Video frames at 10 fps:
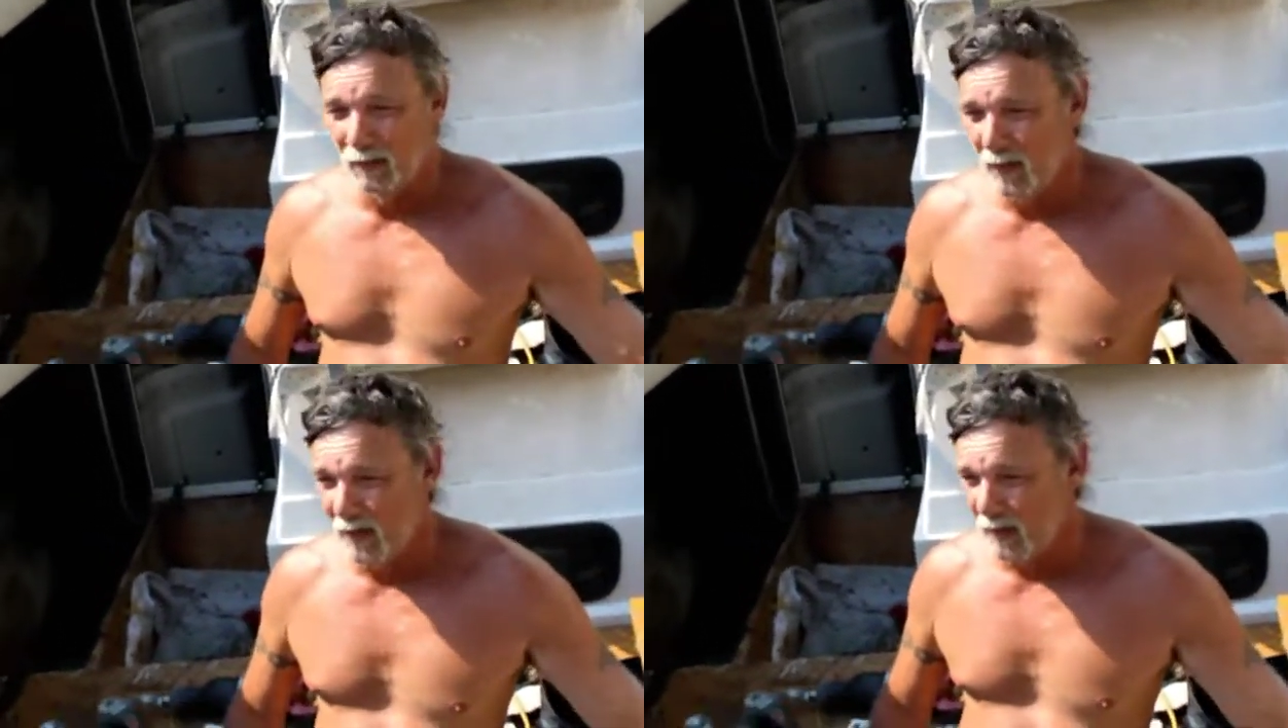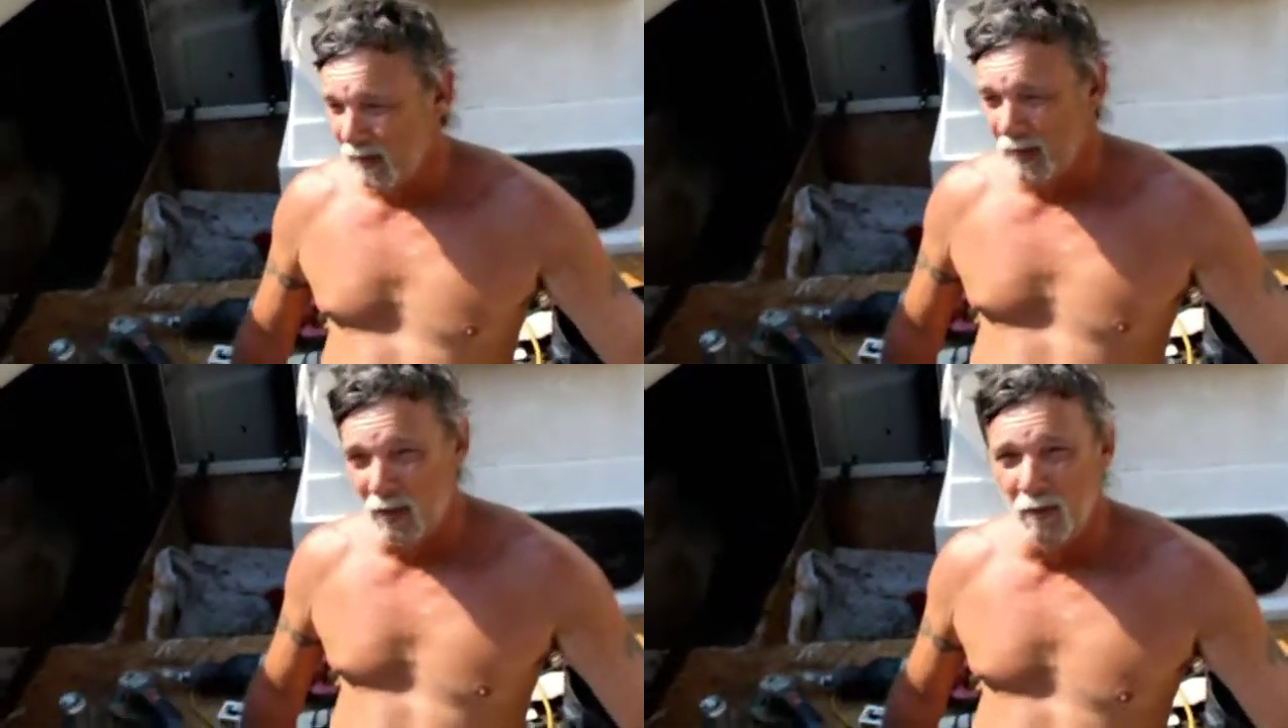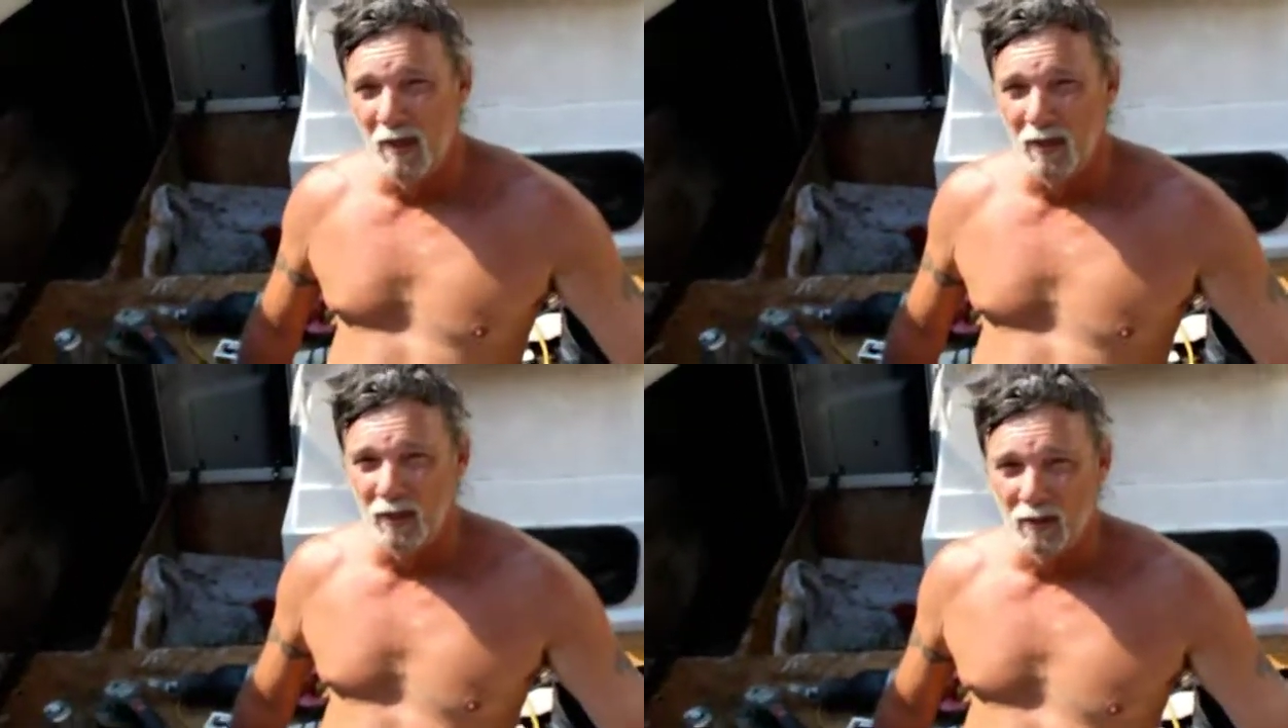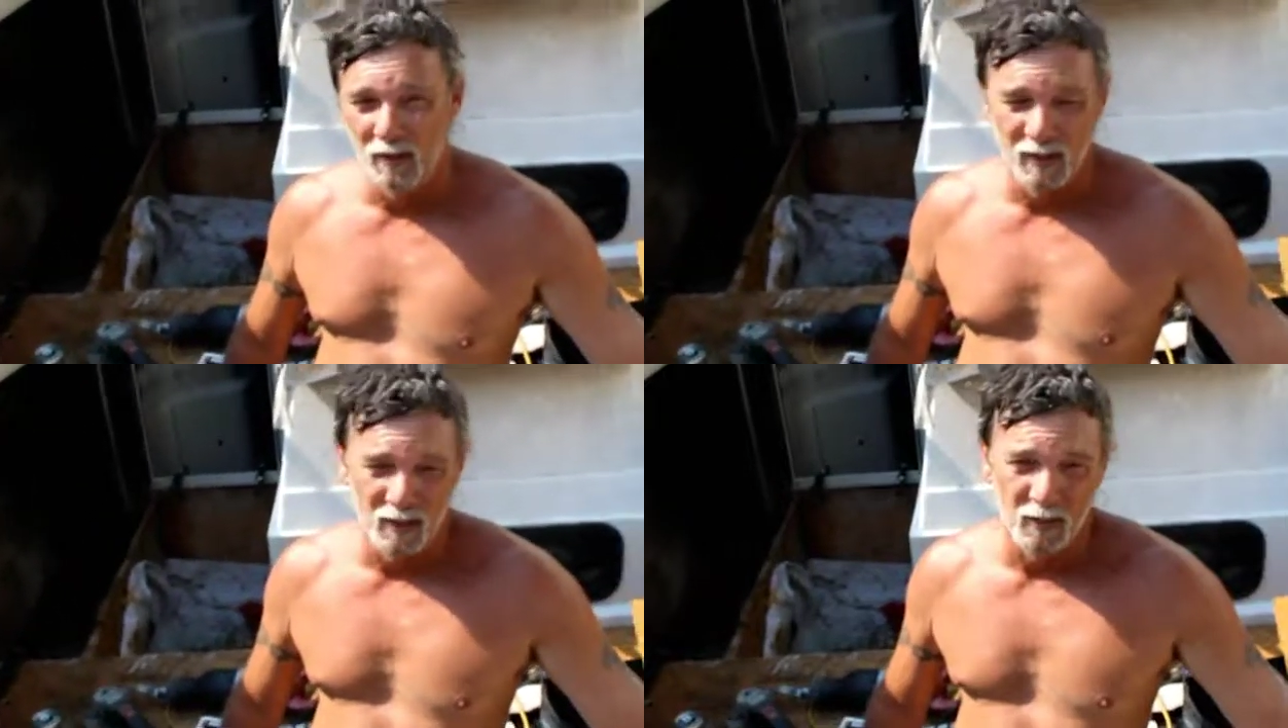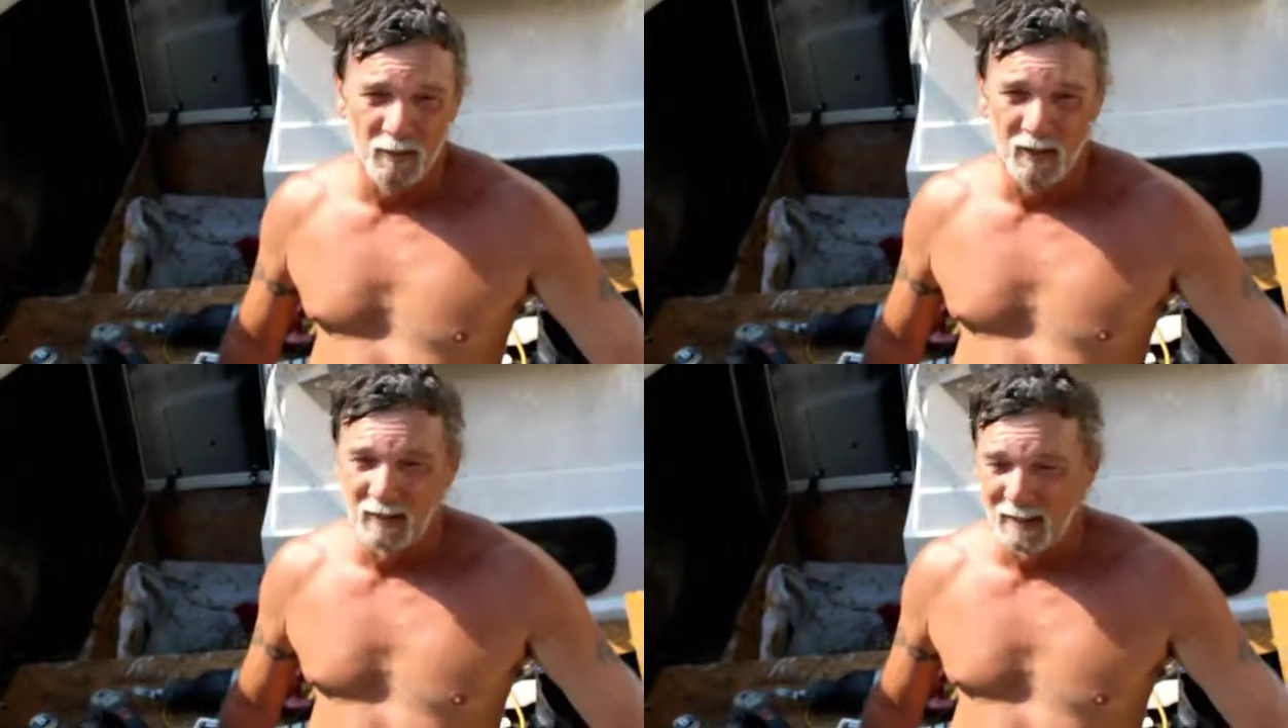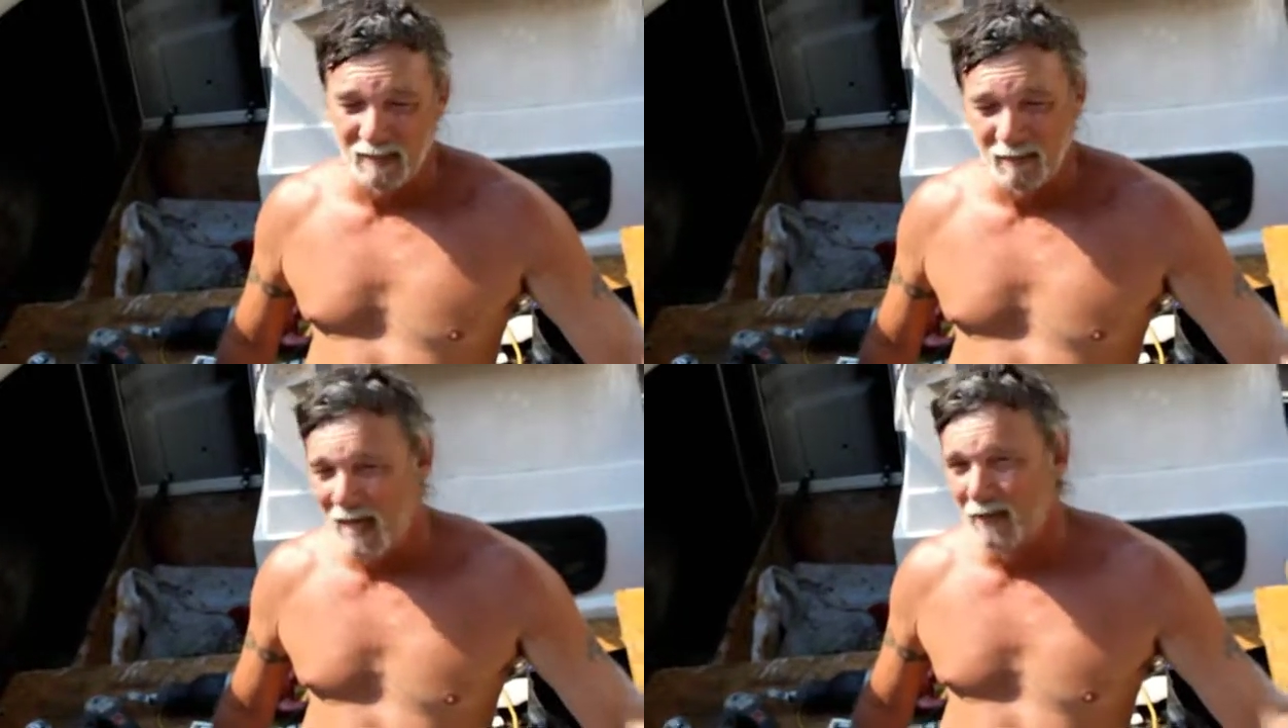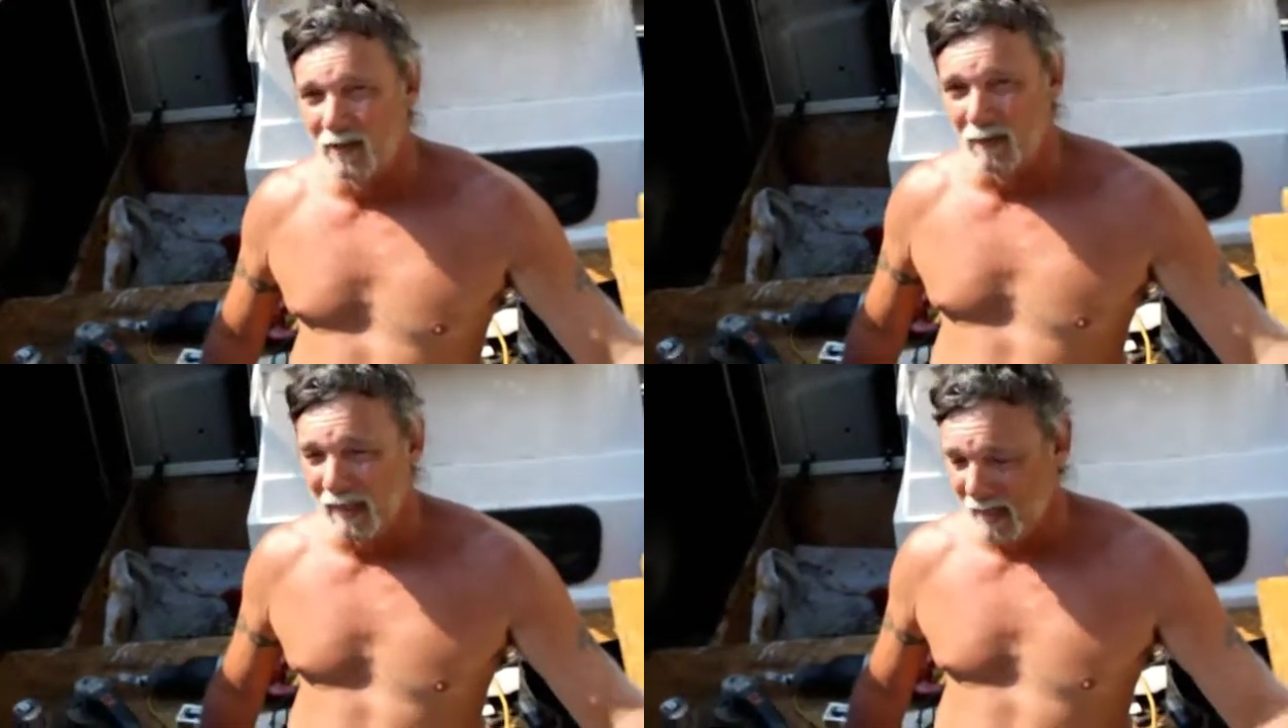whether with the new motor or with the old motor. It doesn't matter to me.